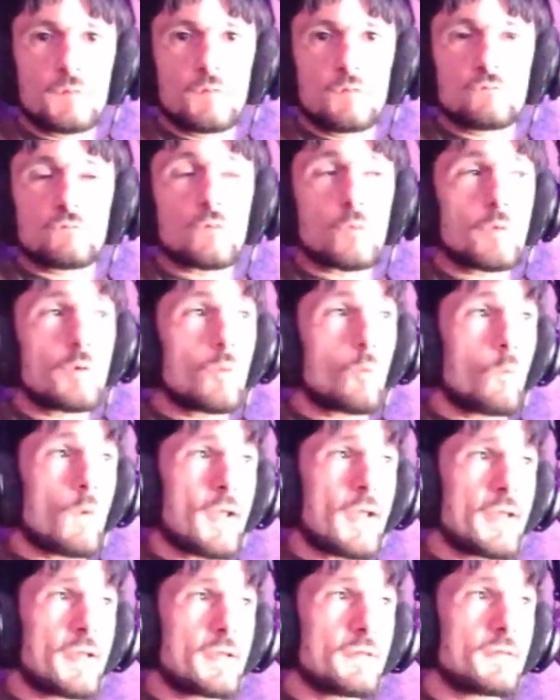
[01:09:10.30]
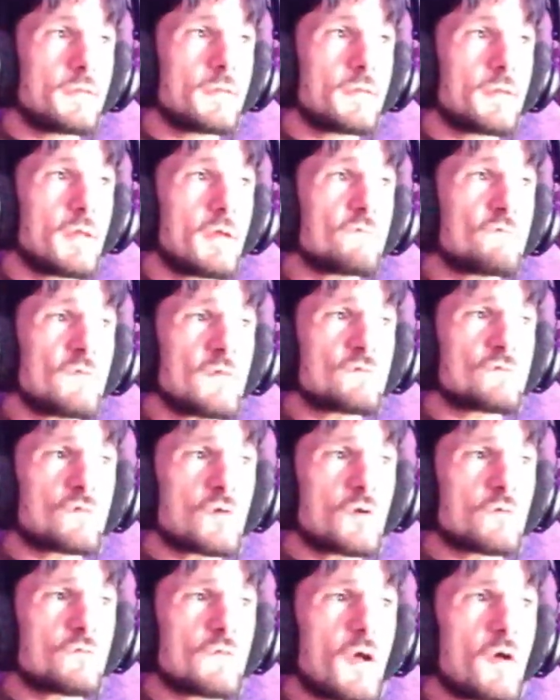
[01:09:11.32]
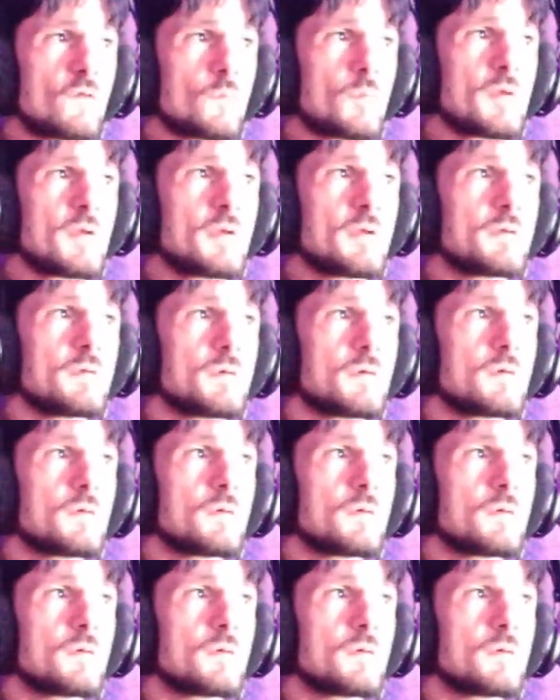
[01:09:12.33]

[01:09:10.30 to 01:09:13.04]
So in a way, if this turns out to be